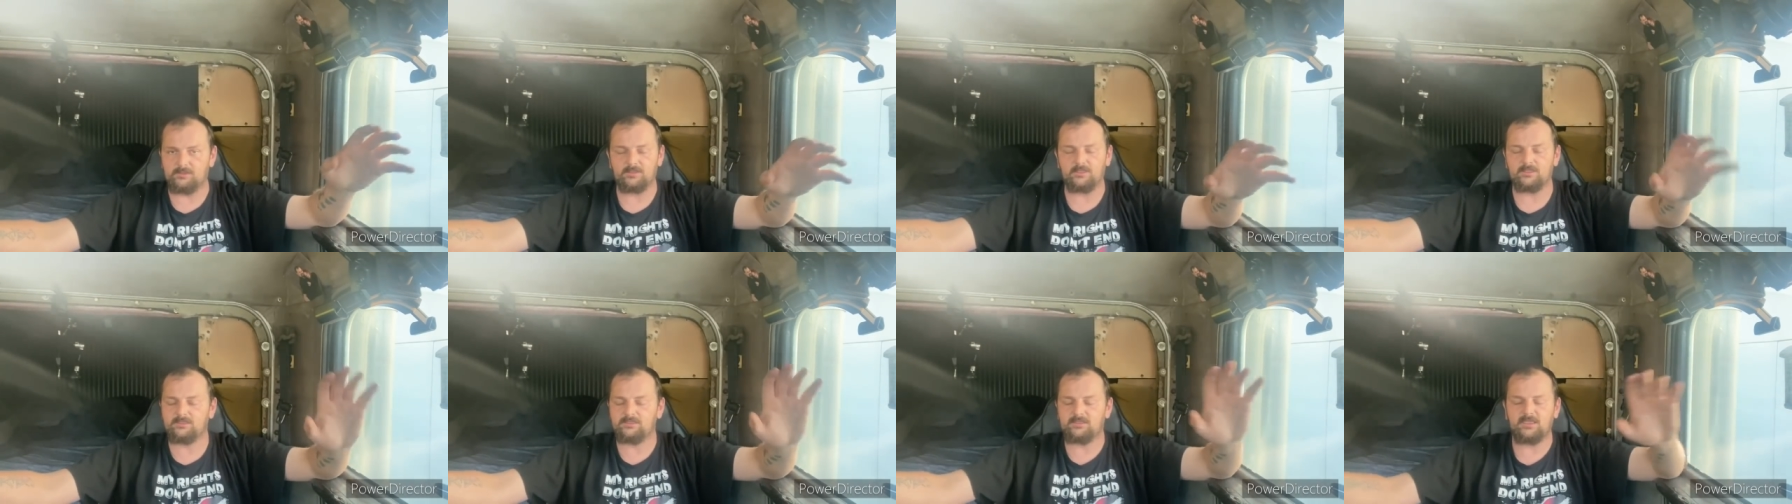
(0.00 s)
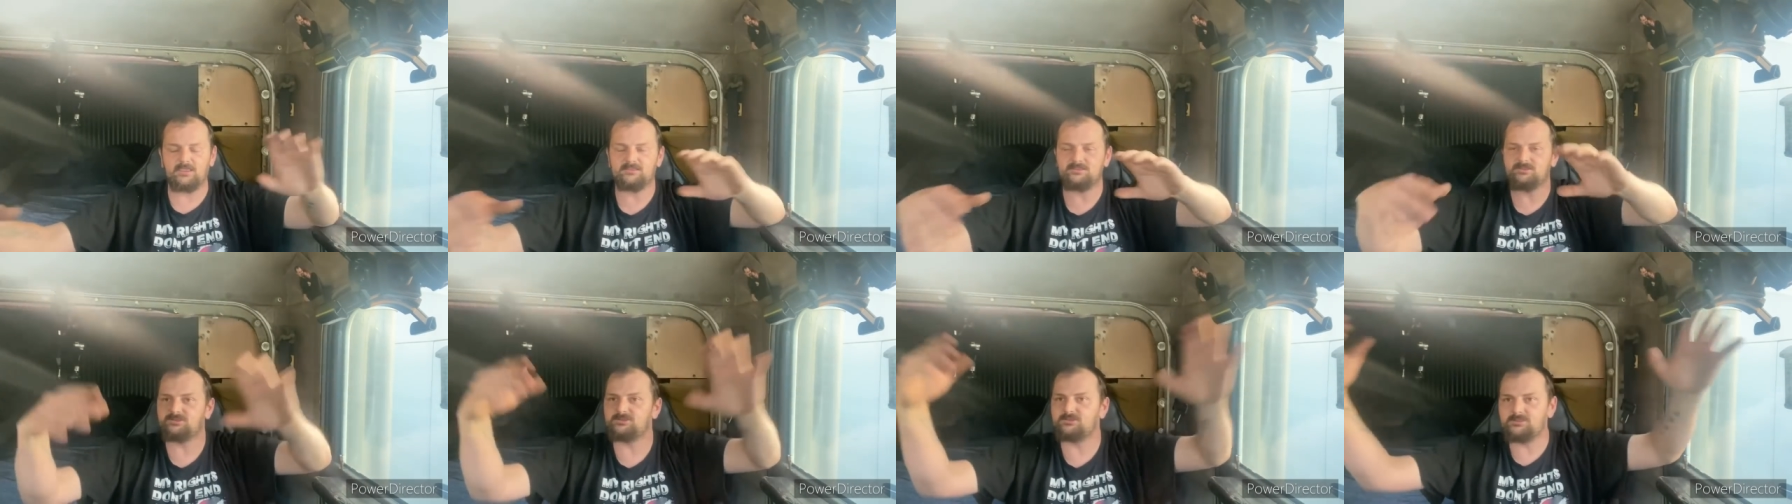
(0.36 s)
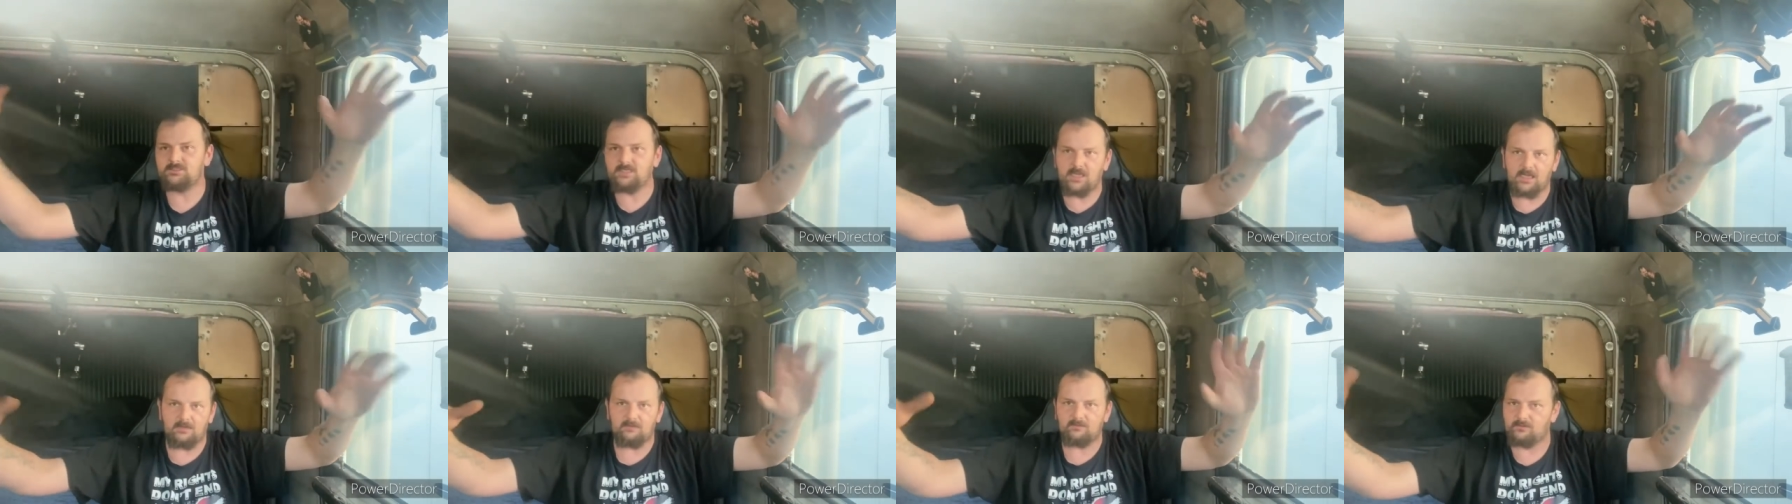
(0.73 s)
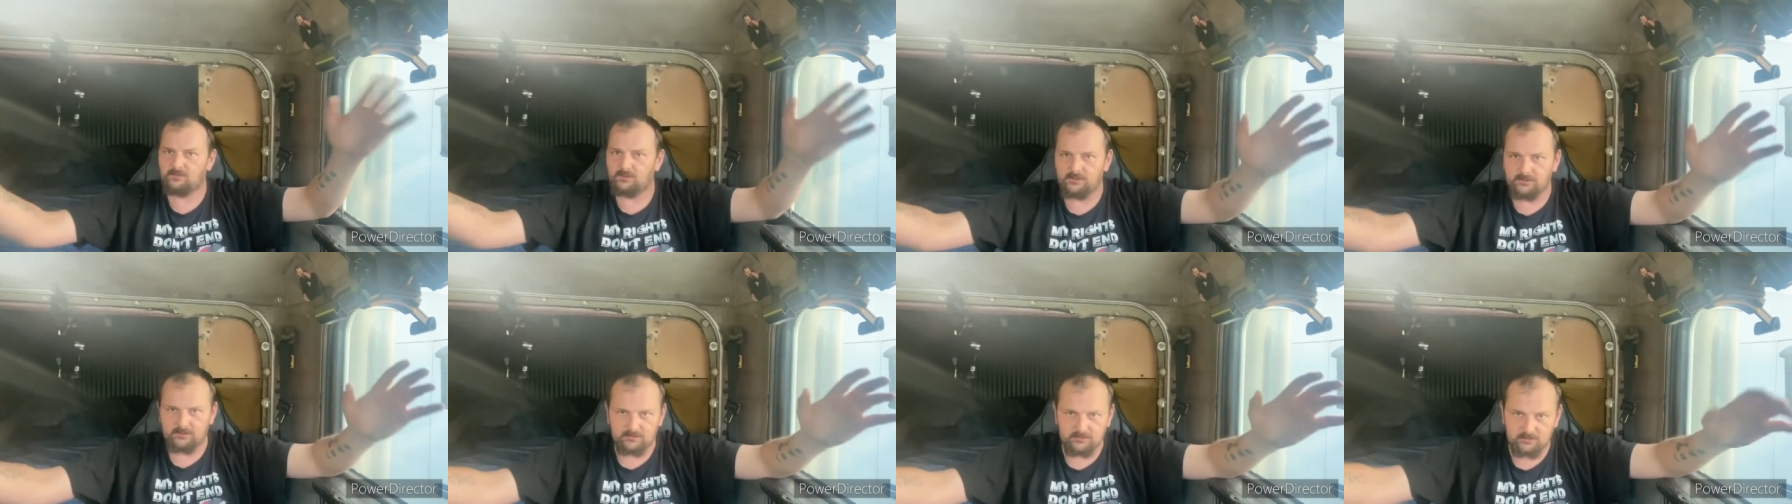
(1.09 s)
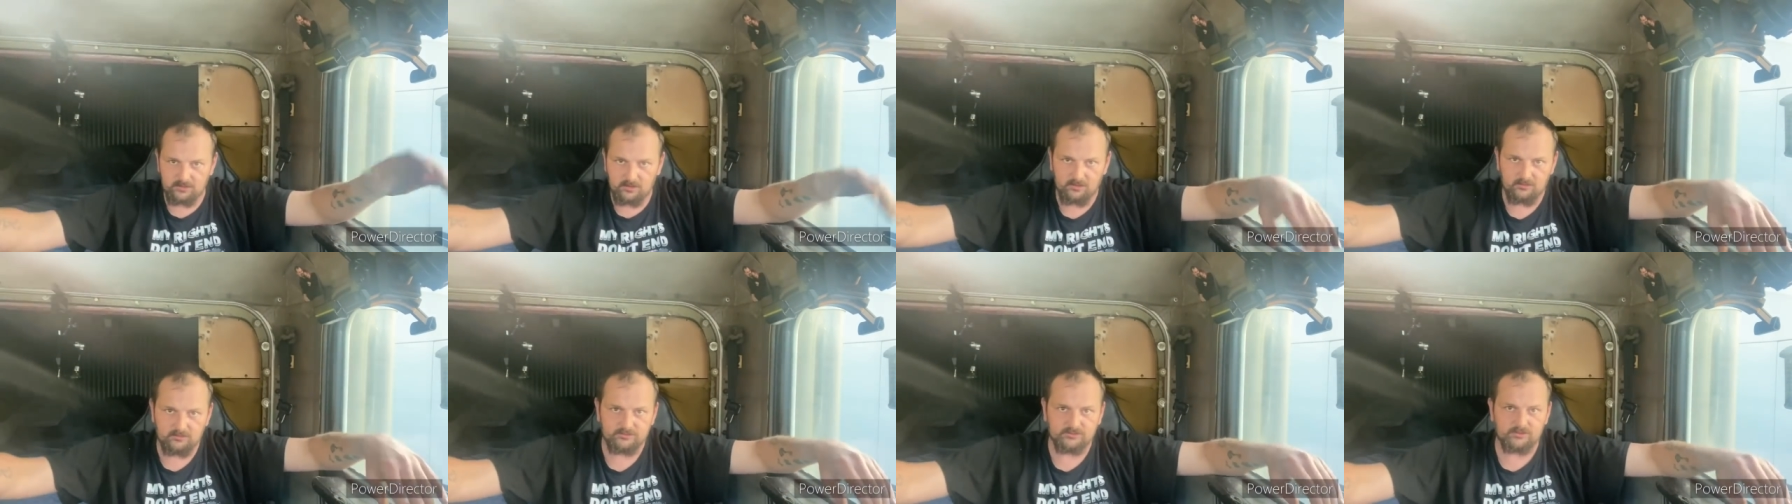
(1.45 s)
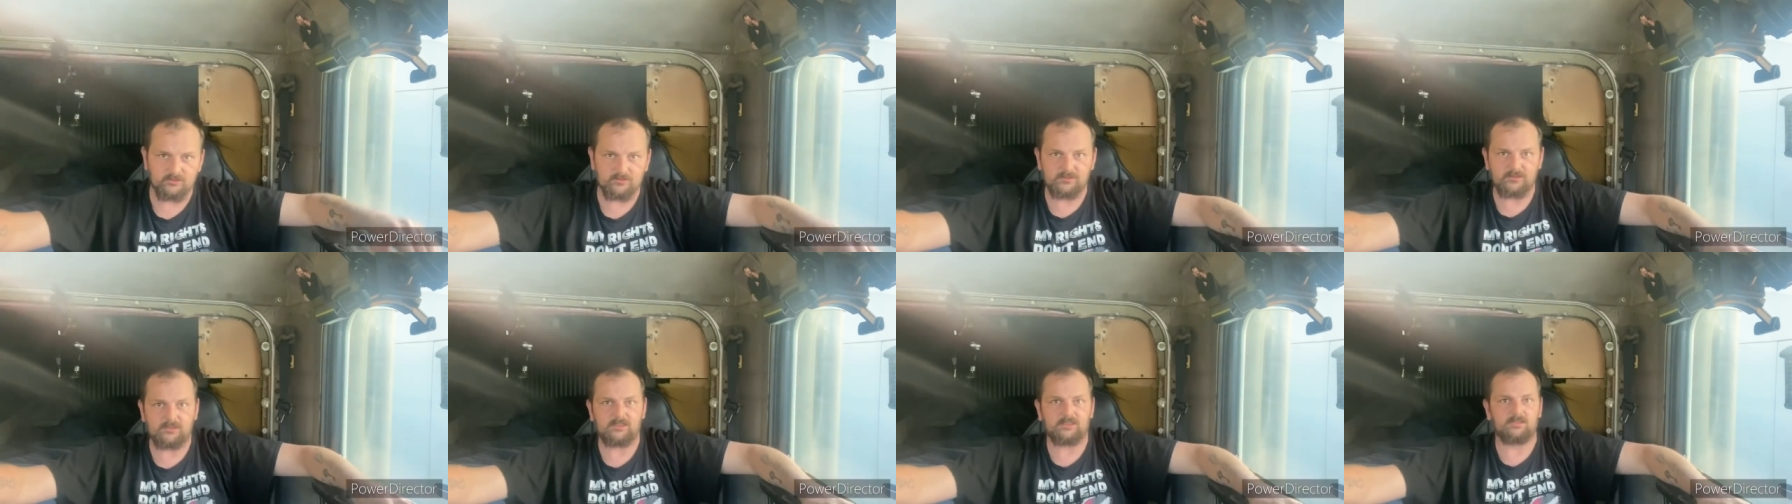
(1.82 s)
Like, that's not what goes
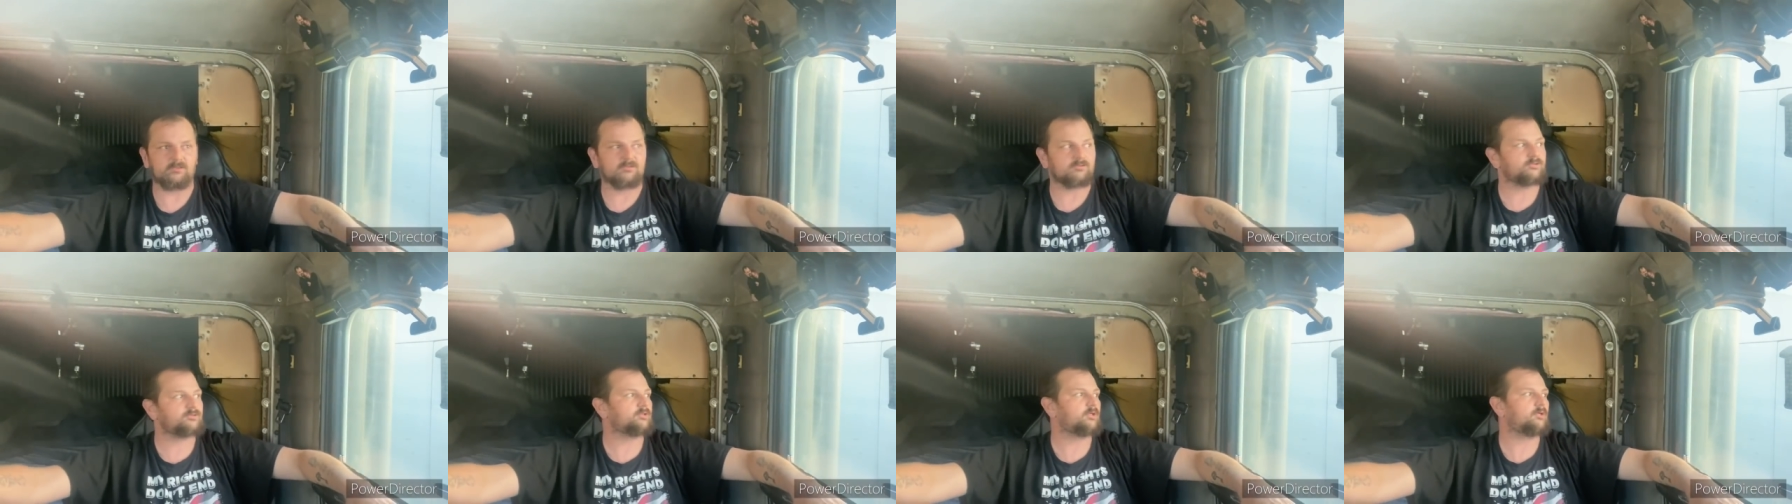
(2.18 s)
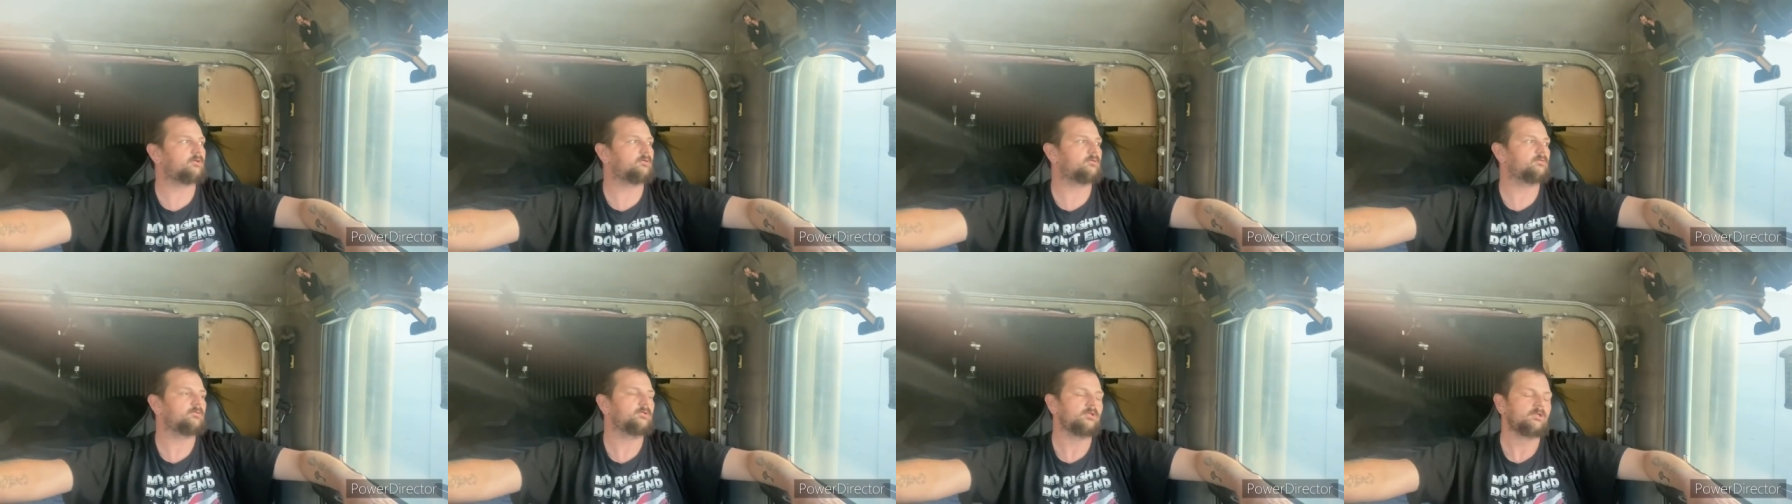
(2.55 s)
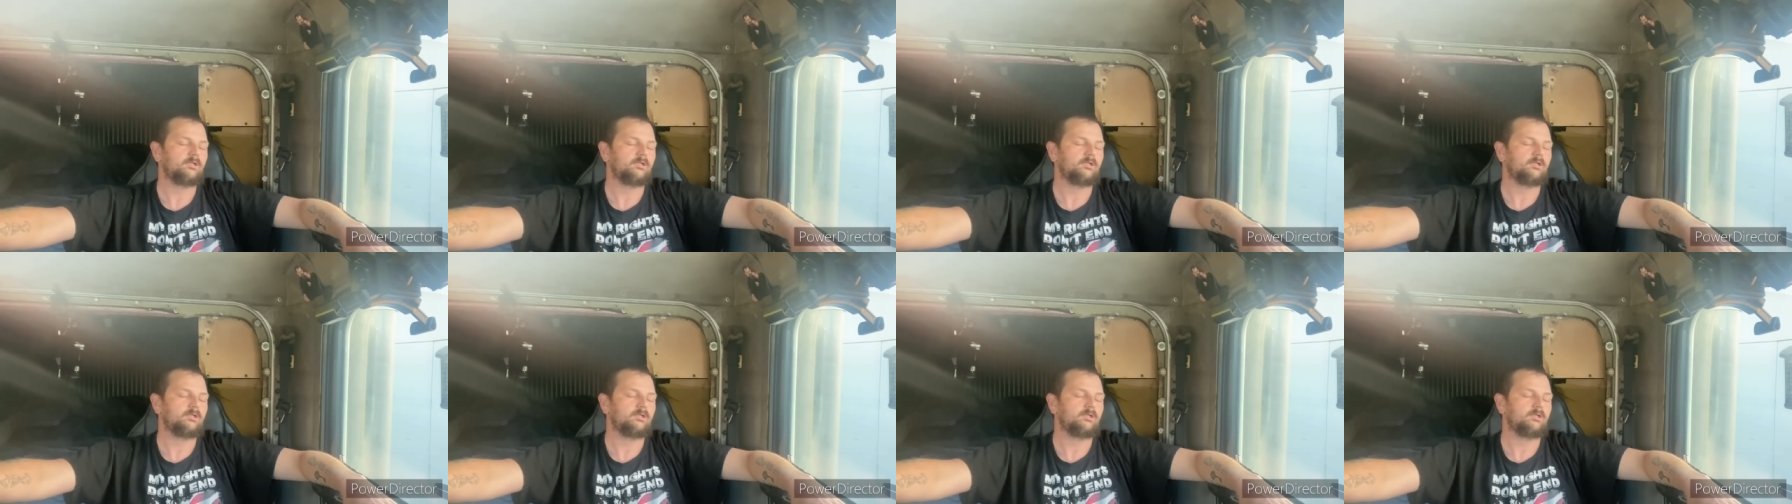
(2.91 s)
on here. So,